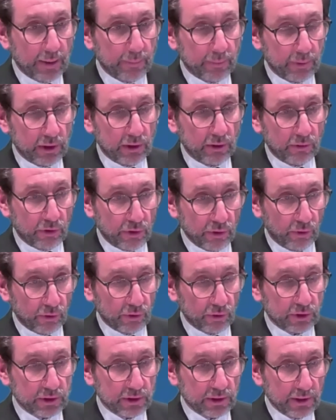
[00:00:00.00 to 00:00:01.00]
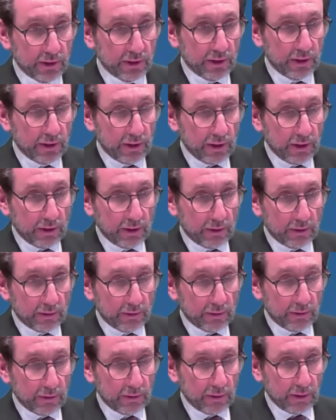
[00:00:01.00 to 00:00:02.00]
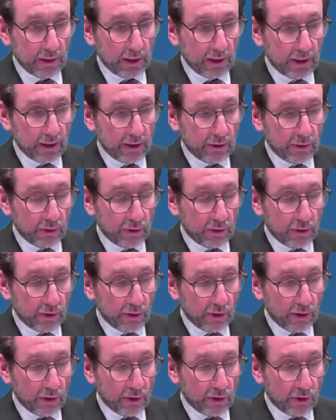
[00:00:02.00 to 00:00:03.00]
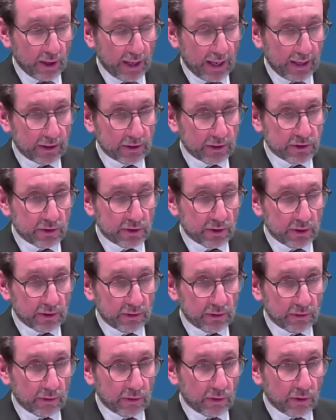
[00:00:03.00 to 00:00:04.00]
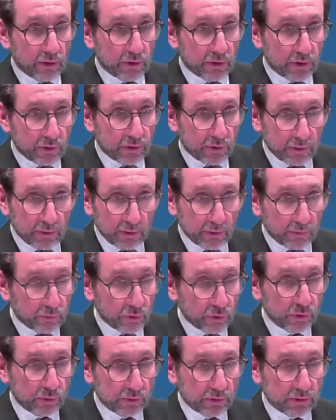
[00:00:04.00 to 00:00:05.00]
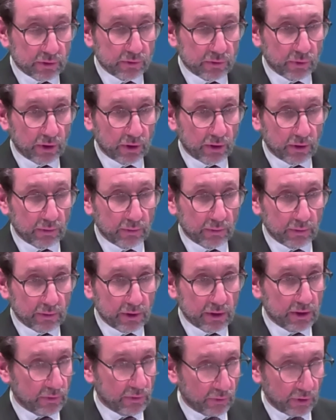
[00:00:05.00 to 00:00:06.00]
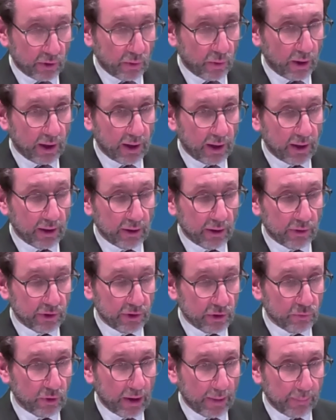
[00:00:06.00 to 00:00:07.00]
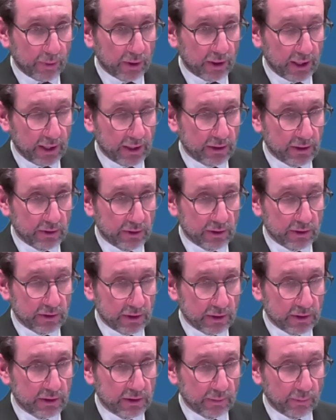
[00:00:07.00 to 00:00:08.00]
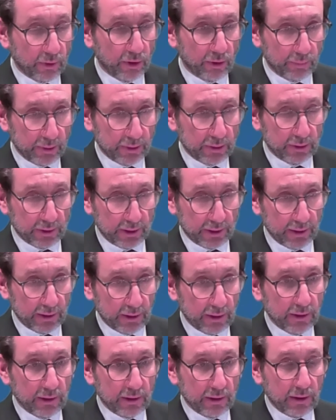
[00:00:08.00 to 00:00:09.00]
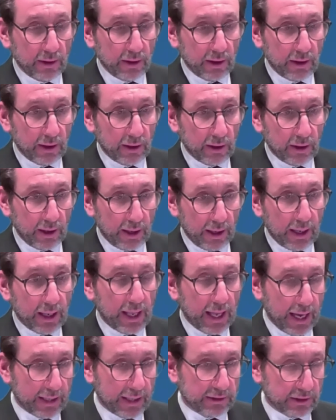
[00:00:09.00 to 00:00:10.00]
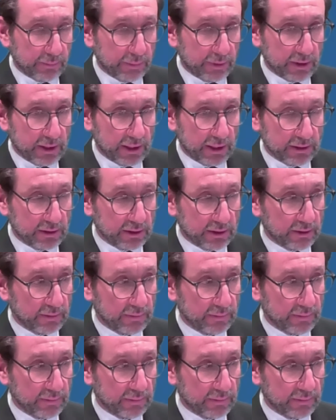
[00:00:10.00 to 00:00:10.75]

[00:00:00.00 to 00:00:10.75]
when you thought that the rules didn't require that you replicated the system on a building as had been tested?